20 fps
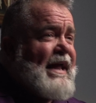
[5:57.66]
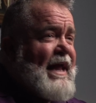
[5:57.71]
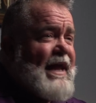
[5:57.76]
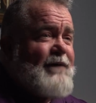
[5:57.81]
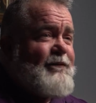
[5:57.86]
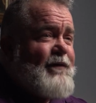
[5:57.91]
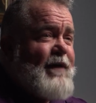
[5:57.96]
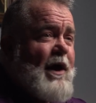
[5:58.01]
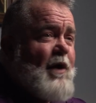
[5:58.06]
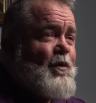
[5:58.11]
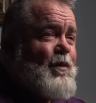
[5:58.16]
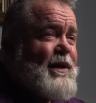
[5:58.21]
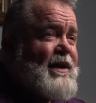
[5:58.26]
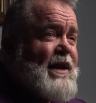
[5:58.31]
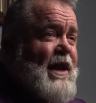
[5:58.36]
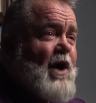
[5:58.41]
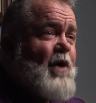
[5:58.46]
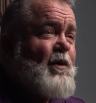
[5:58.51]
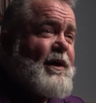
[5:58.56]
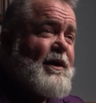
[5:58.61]
Even though we
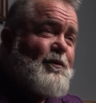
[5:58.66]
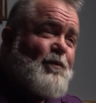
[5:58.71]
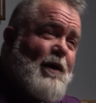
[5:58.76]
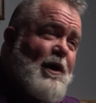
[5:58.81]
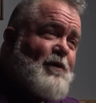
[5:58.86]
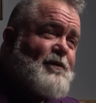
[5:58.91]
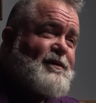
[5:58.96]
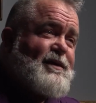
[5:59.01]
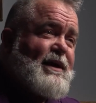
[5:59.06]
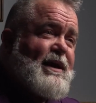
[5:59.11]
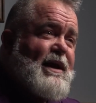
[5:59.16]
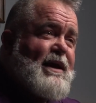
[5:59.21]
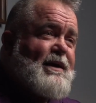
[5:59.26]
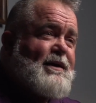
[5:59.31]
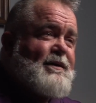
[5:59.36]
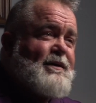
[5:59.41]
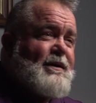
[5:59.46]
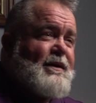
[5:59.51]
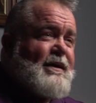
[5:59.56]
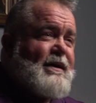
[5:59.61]
know He rose
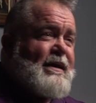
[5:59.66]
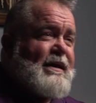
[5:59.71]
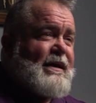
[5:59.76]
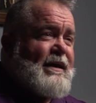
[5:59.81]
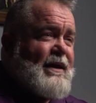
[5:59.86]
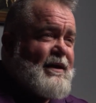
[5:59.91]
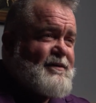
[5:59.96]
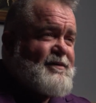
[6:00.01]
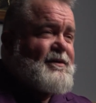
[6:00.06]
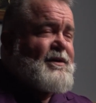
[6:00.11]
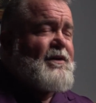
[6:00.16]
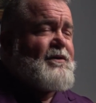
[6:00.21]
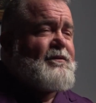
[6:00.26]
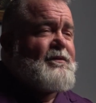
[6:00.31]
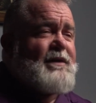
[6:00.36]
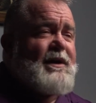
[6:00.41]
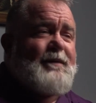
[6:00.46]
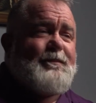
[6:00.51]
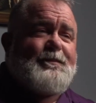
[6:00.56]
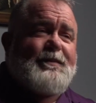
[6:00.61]
again, it's still
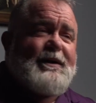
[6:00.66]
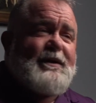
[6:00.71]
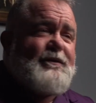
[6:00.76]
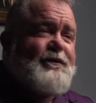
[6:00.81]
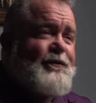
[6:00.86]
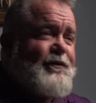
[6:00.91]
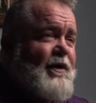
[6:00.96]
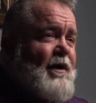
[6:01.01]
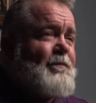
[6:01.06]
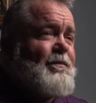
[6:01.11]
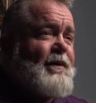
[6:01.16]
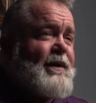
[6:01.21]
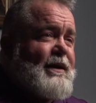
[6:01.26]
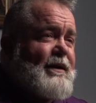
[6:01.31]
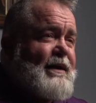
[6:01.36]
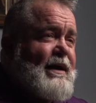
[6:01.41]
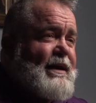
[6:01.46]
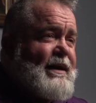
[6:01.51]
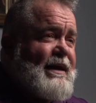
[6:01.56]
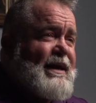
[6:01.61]
deeply troubling
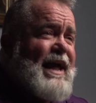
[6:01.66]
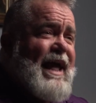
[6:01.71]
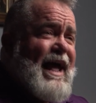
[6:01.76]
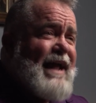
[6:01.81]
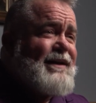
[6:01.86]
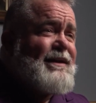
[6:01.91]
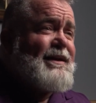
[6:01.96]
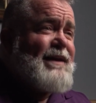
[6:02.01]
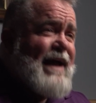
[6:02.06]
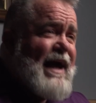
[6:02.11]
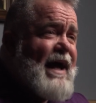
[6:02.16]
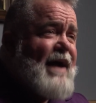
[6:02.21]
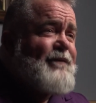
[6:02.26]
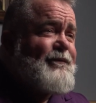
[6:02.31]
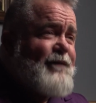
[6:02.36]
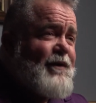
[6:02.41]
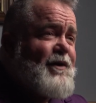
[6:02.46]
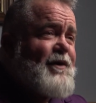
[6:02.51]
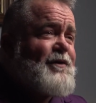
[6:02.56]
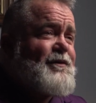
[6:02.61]
that He had to die
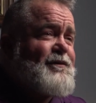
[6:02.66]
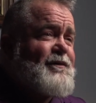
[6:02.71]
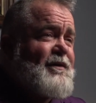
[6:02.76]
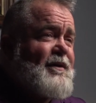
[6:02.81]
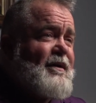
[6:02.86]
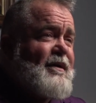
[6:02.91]
first.